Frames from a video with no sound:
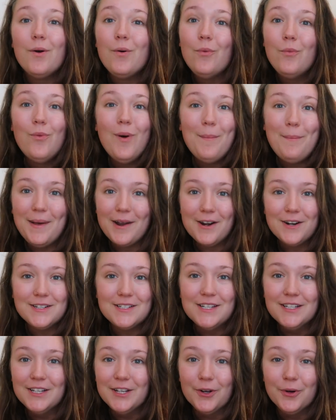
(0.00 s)
what better
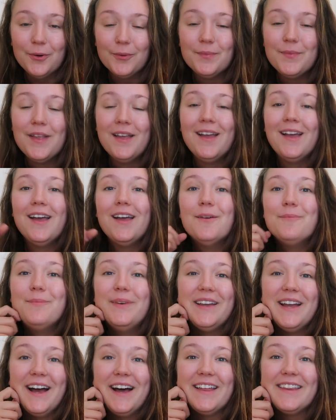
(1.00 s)
to do?
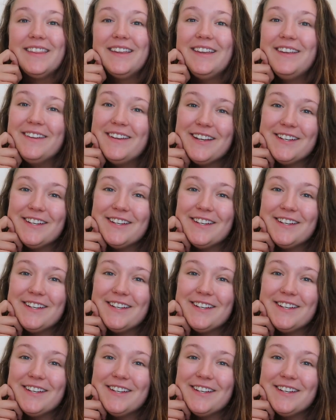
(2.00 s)
But yeah, thank you